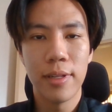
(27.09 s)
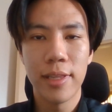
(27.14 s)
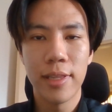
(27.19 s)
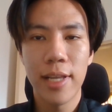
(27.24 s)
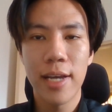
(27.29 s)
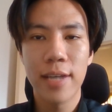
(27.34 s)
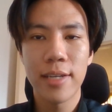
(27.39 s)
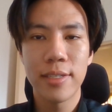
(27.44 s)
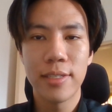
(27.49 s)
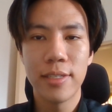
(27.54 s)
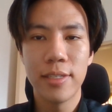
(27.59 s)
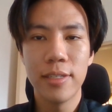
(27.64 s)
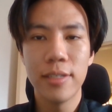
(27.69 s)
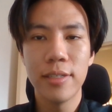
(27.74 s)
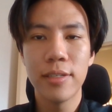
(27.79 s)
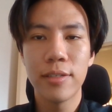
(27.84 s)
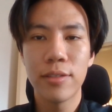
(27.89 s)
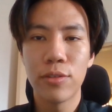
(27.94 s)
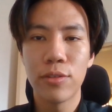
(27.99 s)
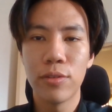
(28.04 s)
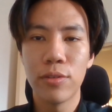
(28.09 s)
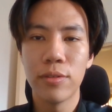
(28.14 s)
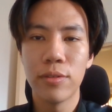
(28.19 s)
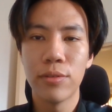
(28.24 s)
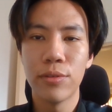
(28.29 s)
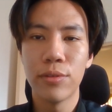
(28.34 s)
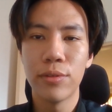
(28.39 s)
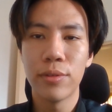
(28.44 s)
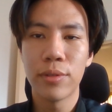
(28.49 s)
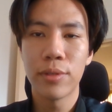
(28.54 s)
last year
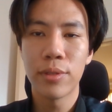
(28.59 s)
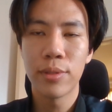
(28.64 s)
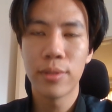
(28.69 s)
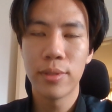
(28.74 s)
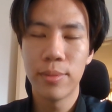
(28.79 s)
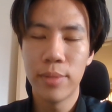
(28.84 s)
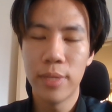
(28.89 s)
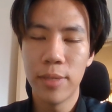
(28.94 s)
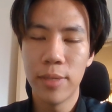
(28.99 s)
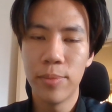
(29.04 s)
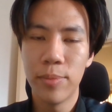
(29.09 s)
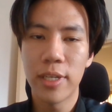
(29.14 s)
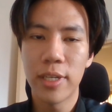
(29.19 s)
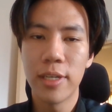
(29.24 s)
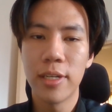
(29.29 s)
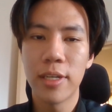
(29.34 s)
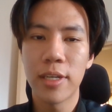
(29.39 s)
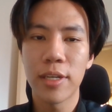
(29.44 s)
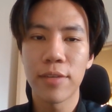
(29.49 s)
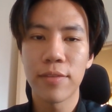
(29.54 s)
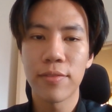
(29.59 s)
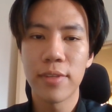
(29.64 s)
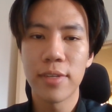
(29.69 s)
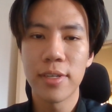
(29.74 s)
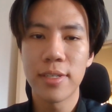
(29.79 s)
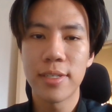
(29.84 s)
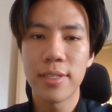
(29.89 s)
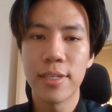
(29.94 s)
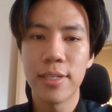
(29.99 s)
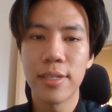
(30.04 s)
to the beginning of
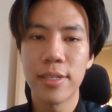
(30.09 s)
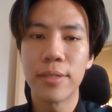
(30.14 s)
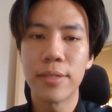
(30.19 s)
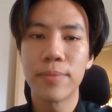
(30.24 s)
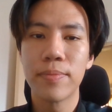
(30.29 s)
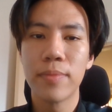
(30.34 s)
this year.